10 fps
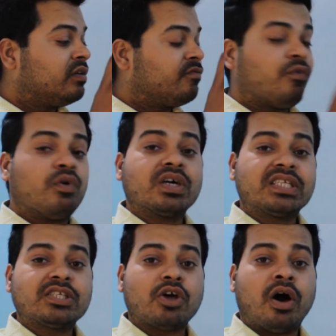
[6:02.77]

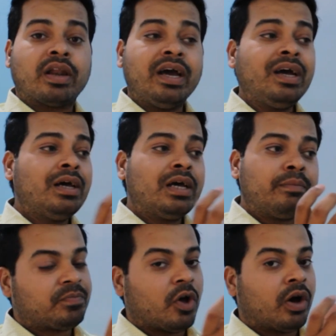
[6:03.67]
focuses on
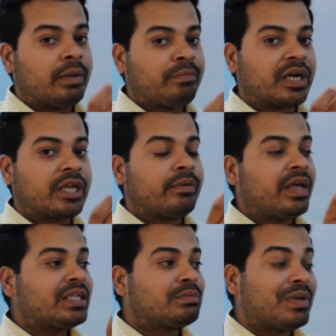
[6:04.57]
a
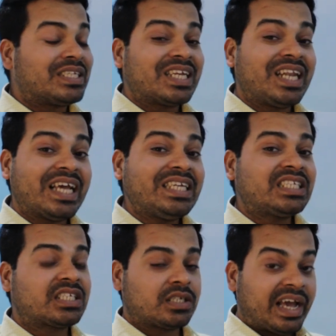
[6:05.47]
particular
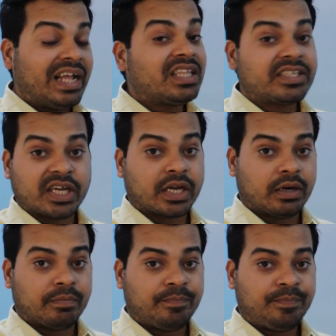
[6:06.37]
specialized health
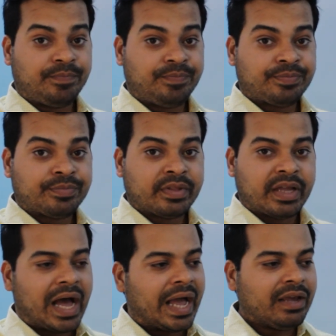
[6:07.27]
checkup.
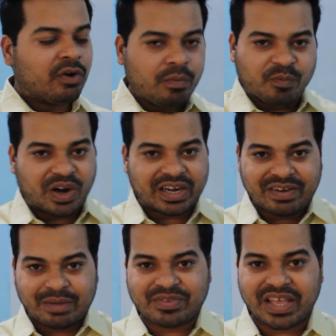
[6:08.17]
I hope
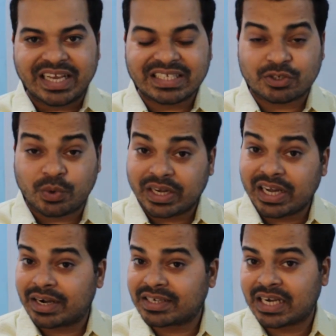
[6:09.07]
whatever I'm saying is totally
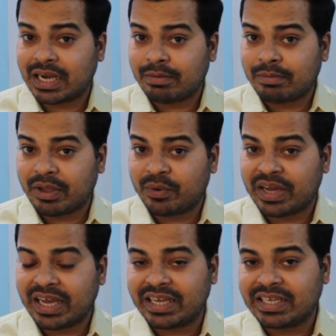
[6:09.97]
understandable by you
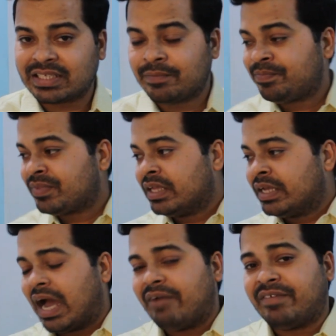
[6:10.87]
guys.
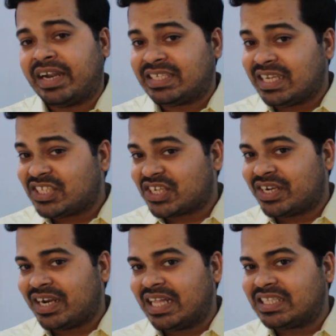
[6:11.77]
When I say
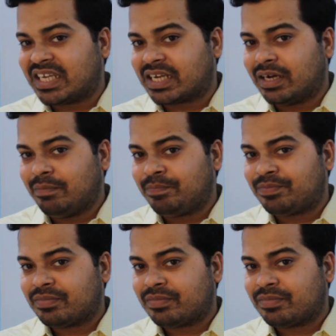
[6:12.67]
general health checkup,